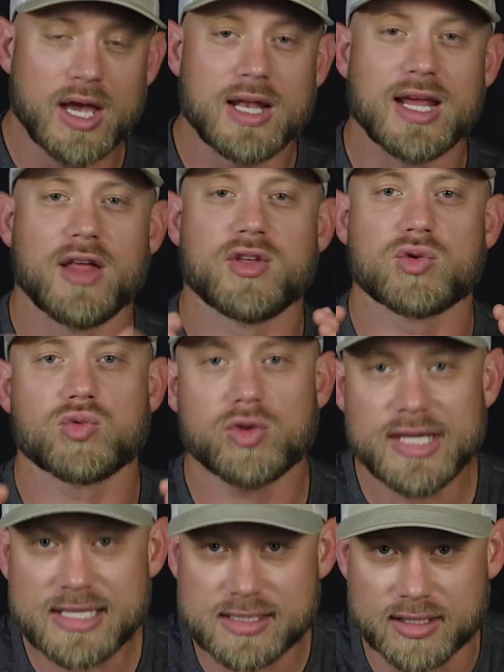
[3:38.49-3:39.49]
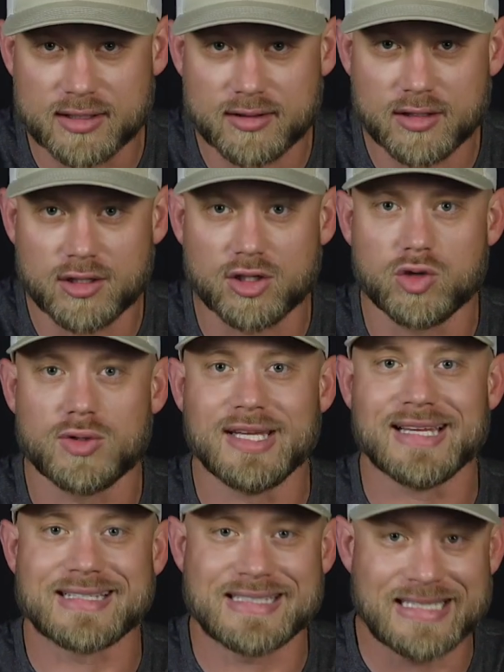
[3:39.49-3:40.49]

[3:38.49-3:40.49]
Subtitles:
Now the reason you need a